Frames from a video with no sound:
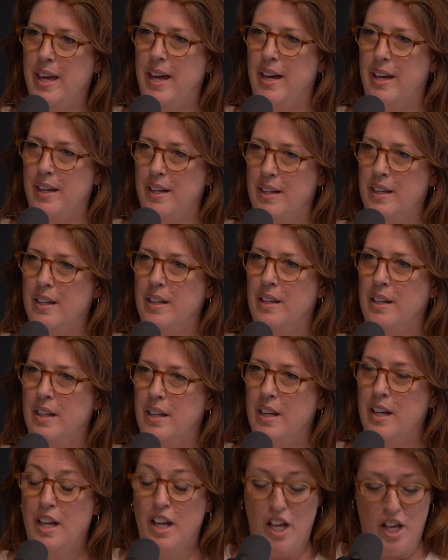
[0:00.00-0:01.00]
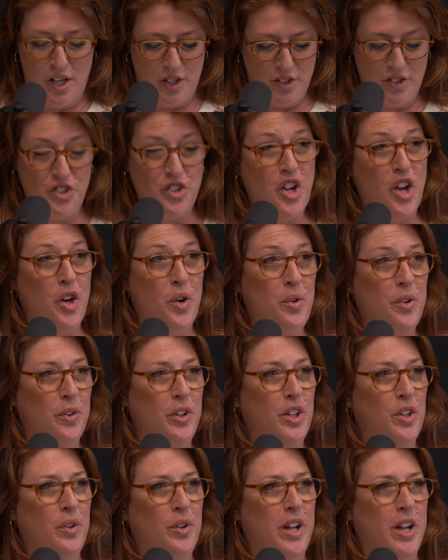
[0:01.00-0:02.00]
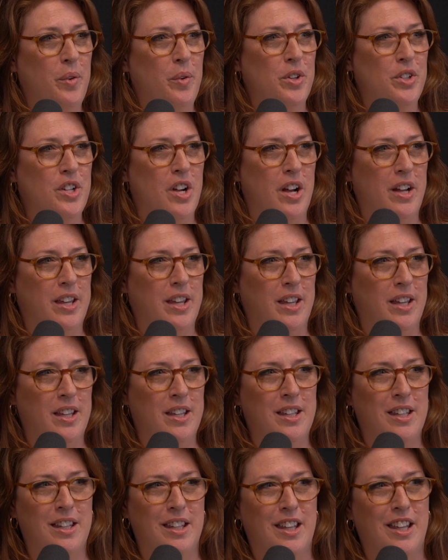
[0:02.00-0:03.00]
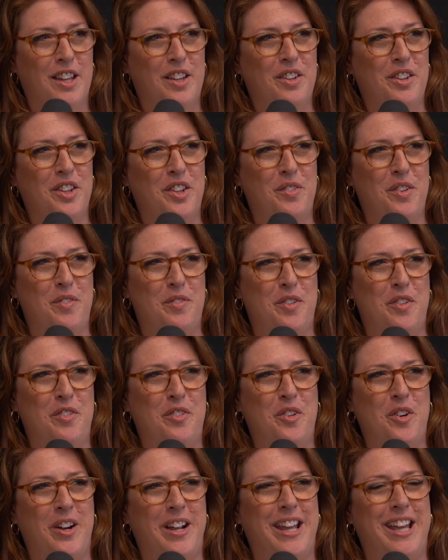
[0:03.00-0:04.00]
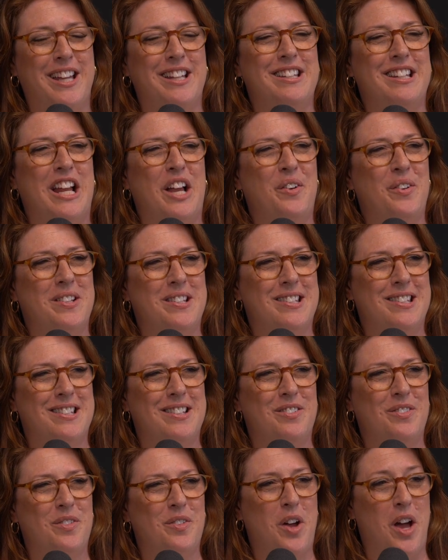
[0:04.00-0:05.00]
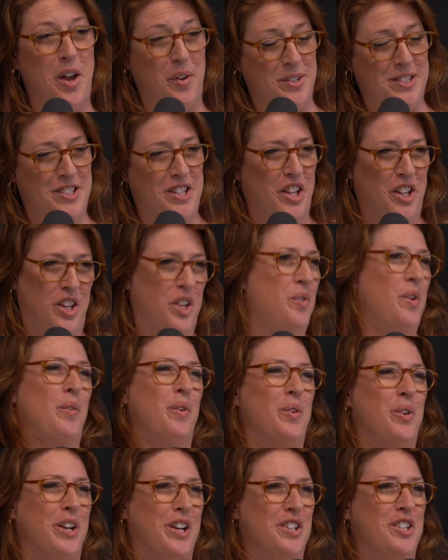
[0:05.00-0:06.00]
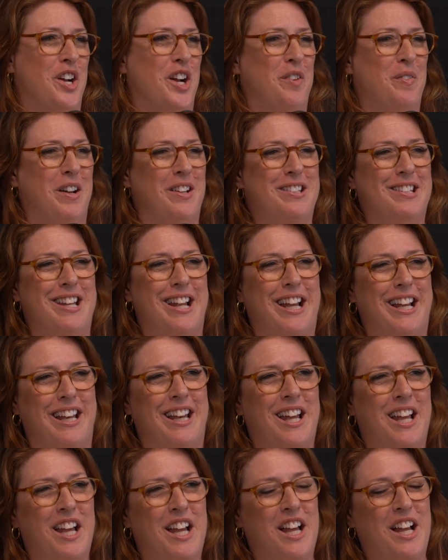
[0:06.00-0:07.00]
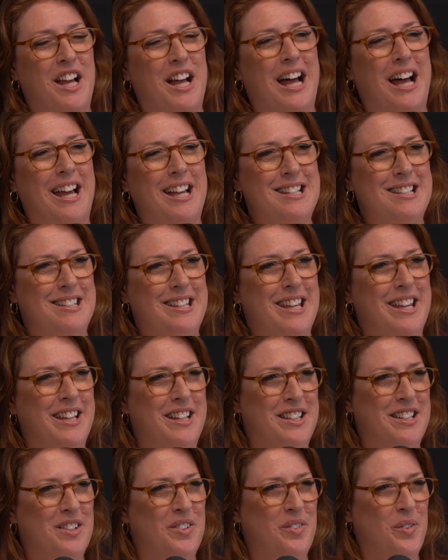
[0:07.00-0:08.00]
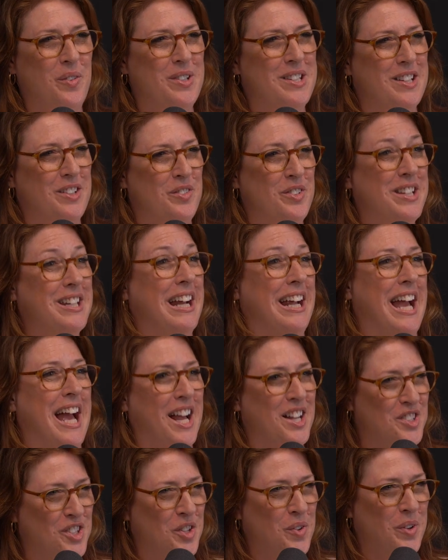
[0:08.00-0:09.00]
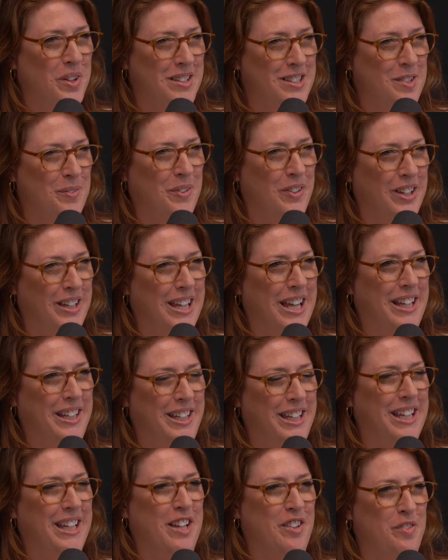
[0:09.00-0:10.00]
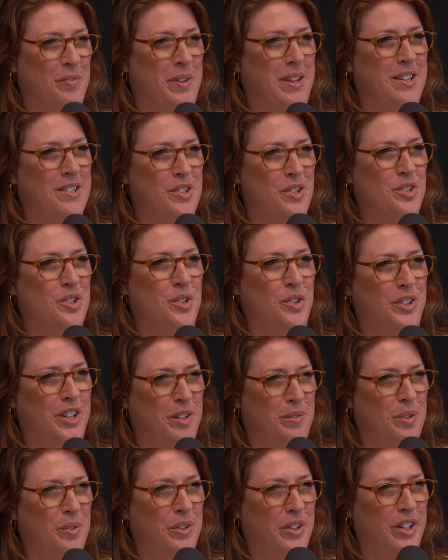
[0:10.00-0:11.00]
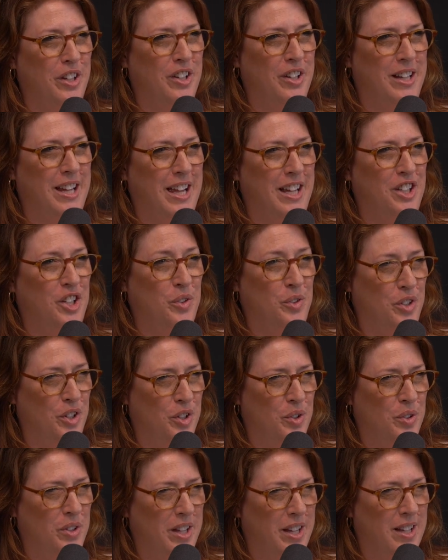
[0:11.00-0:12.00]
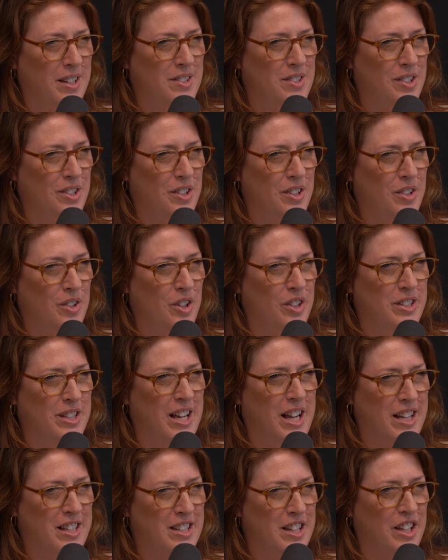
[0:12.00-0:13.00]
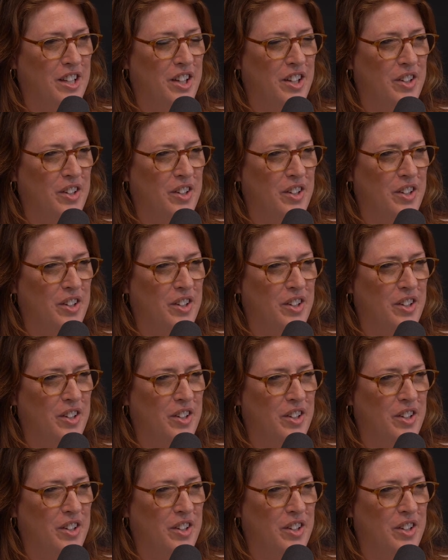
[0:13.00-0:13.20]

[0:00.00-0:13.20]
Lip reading: Yeah. Joe, you and I were talking a little bit beforehand, and I was telling you what we were going to talk about today. And I said, did I ask you what typically ENFPs are told they'd be really good at and you knew the answer, or did I tell